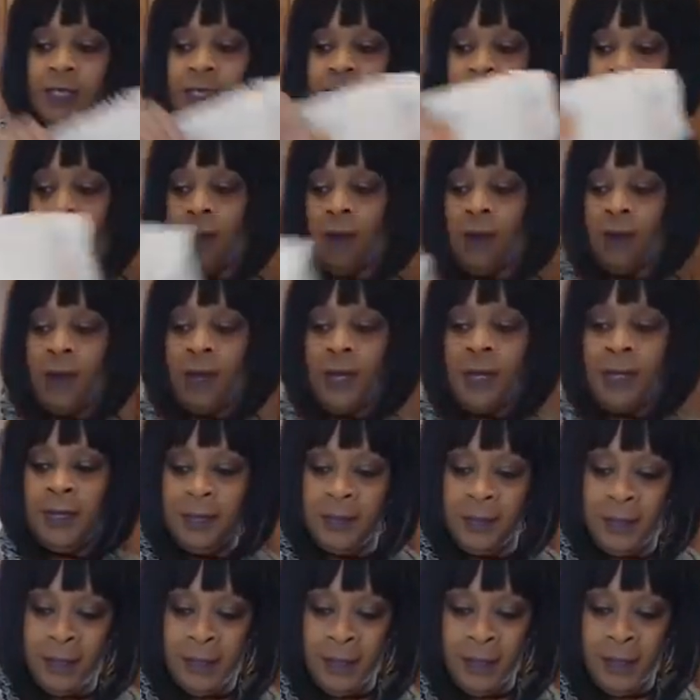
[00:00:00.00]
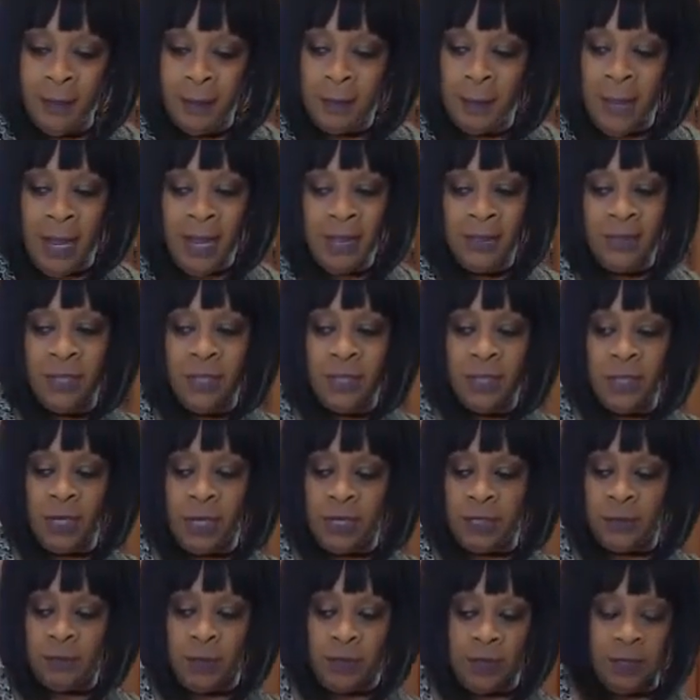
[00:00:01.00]
Sorry, make the
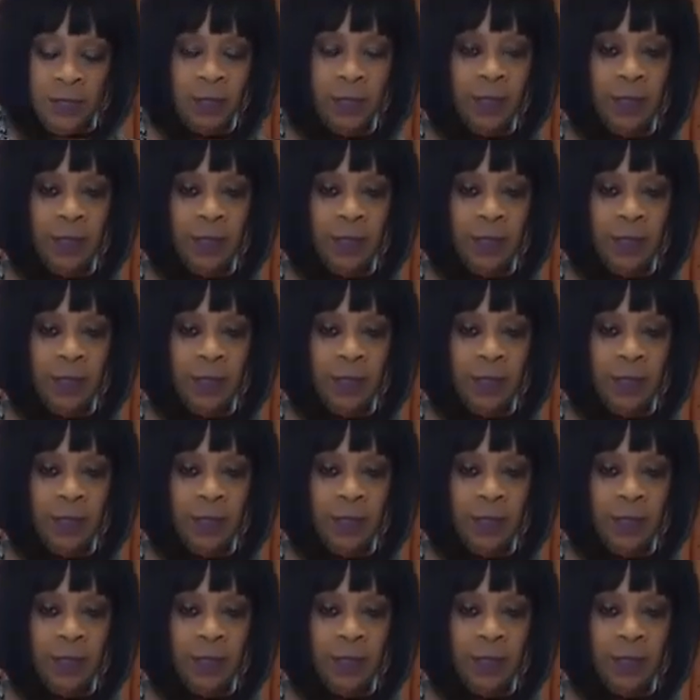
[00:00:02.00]
adjustment.